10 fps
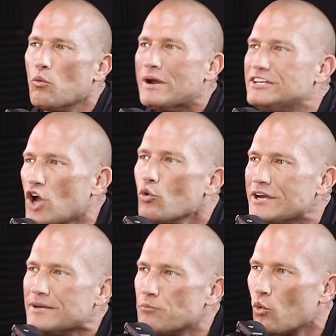We don't
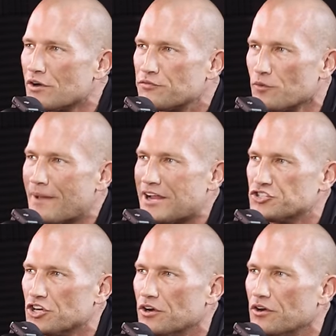need more
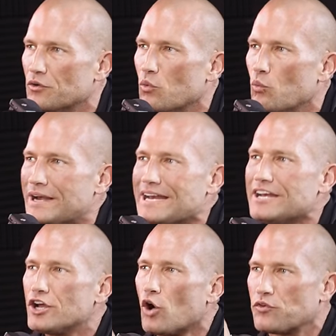information. We
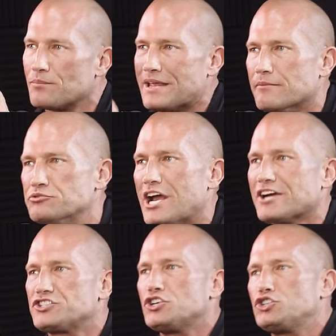need to go from the
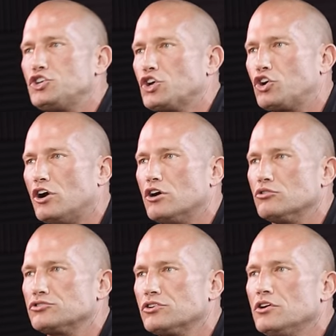objection to the
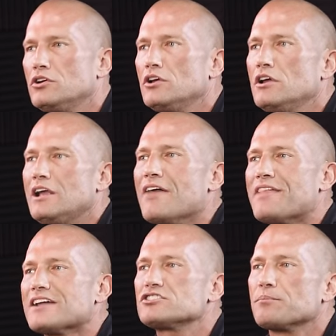close. And
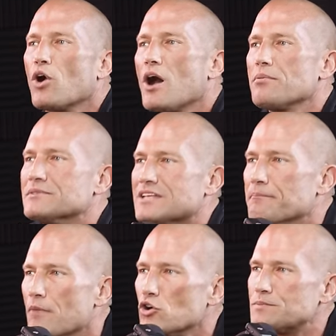that's the problem is that
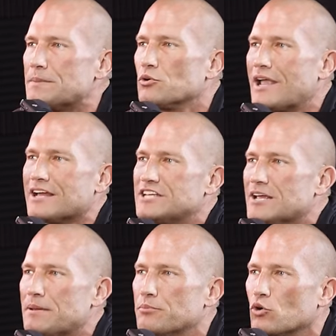most people can't
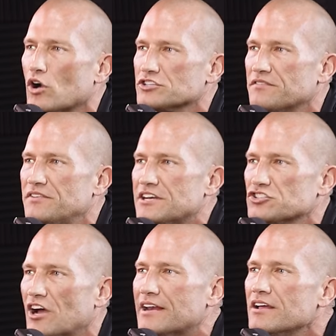take people across the
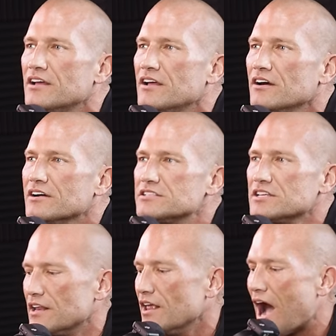finish line
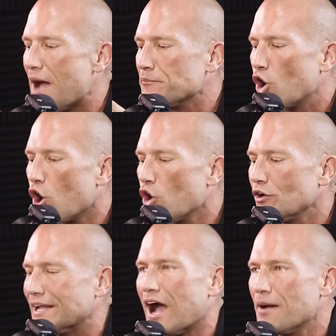listen, I'm
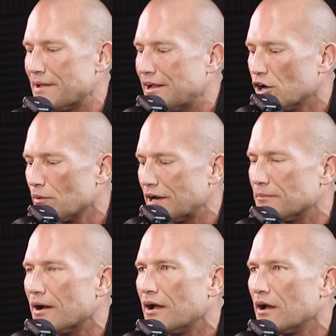calling. I'm here ready
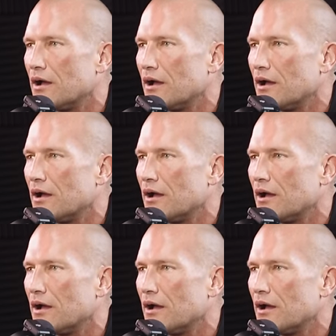to buy.